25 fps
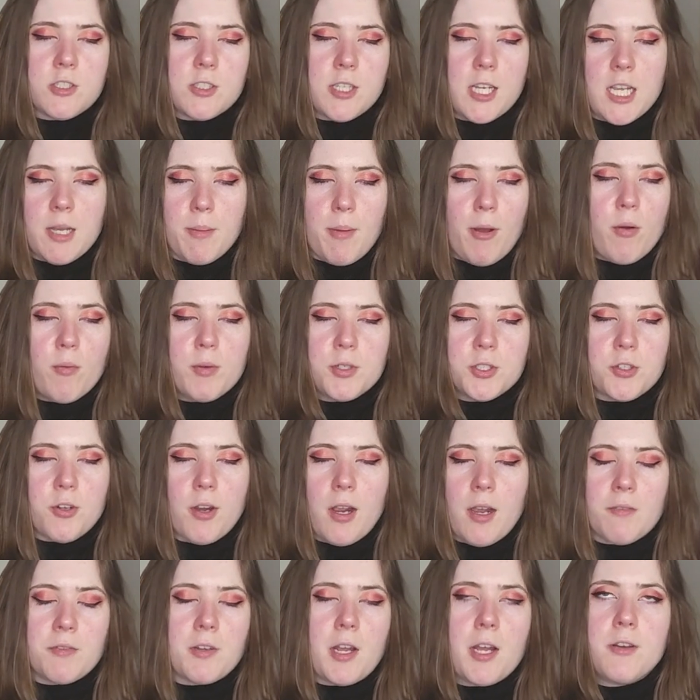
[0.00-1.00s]
about
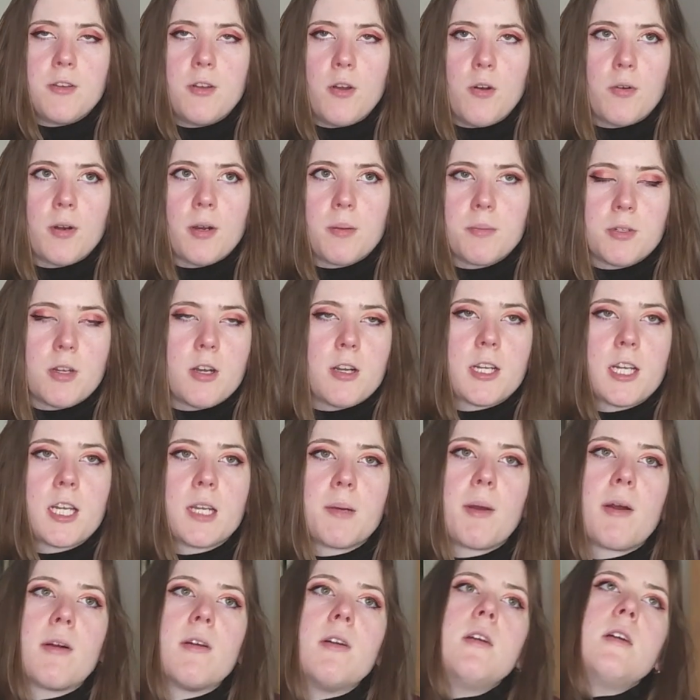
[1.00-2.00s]
witchcraft. I know what I'm talking
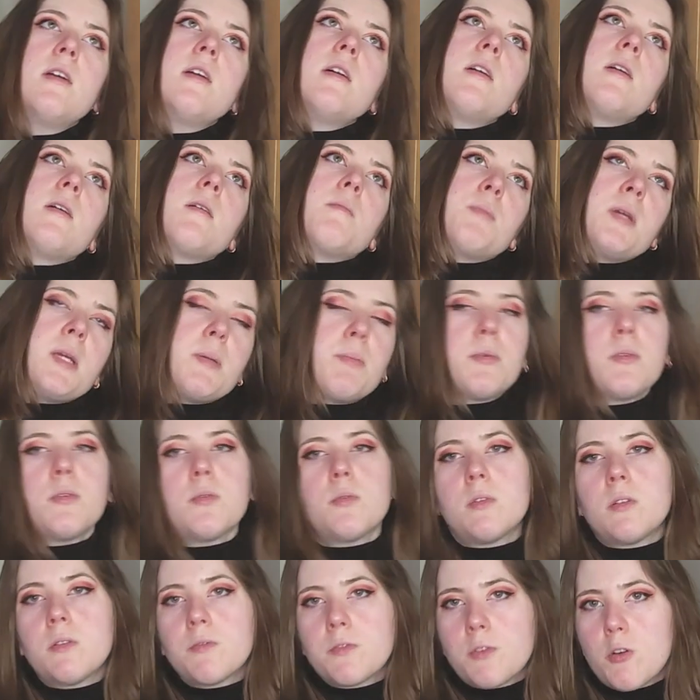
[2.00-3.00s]
about. People will,
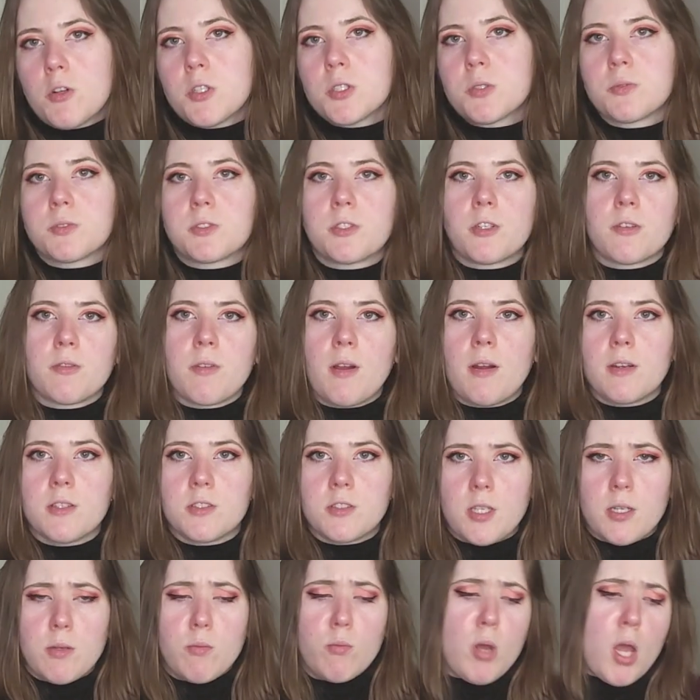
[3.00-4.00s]
of course, will turn around and say,
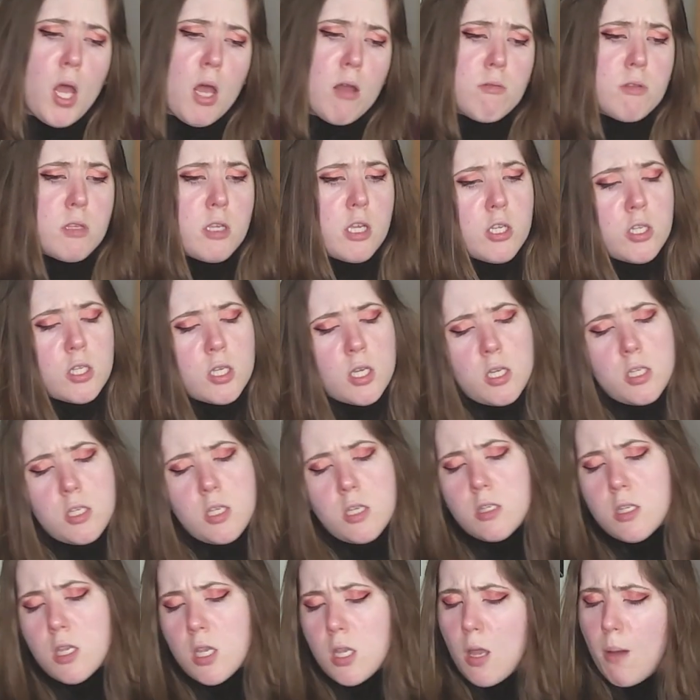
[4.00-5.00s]
well, just because it's
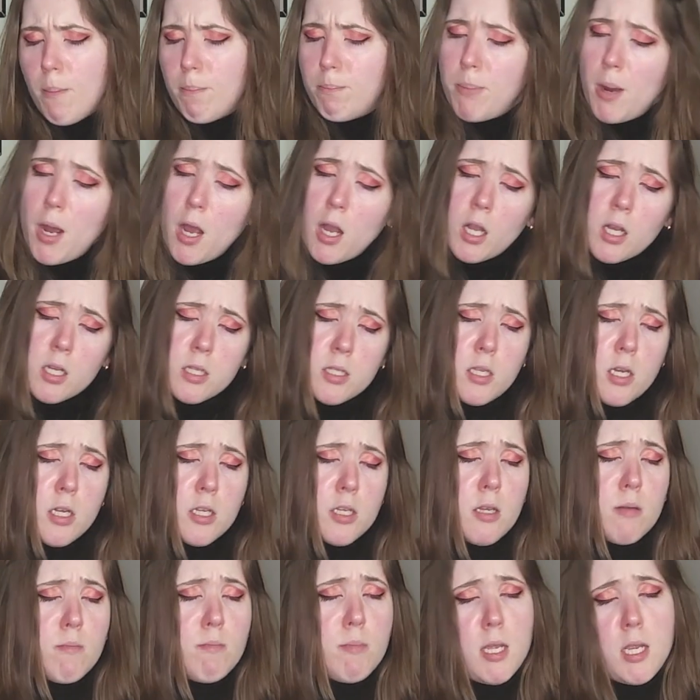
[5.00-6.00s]
in a book
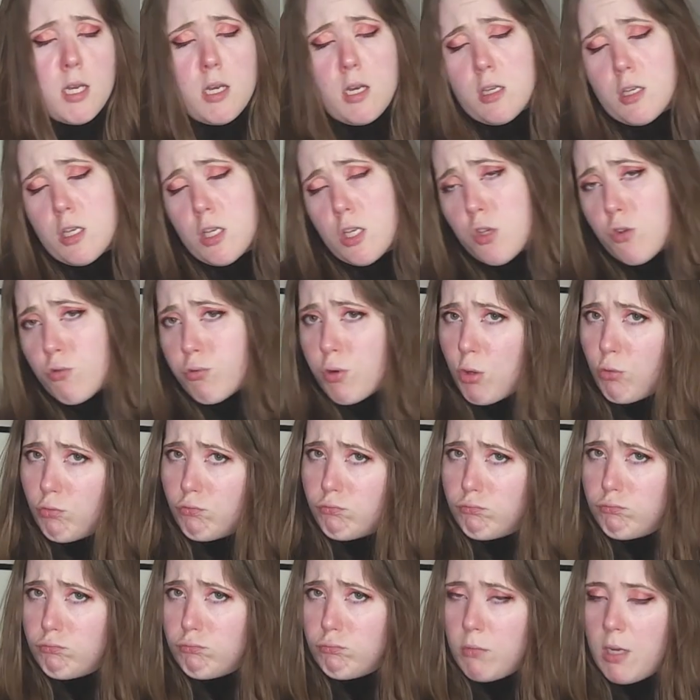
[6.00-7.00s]
doesn't mean it's true.
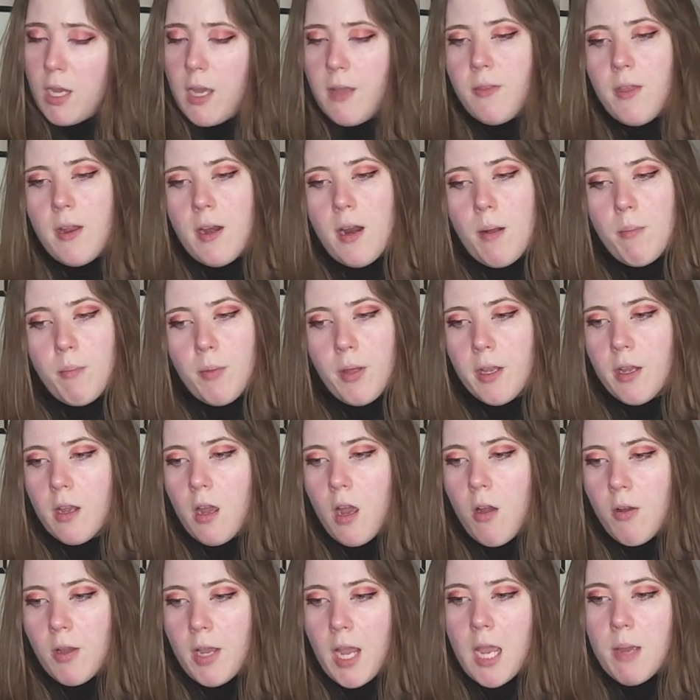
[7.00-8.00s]
And then I'm like,
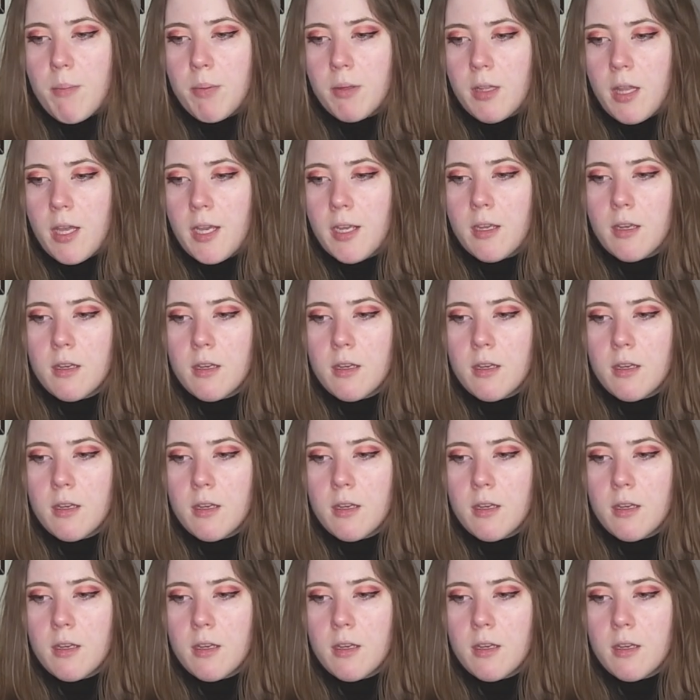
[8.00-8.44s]
okay, but, like,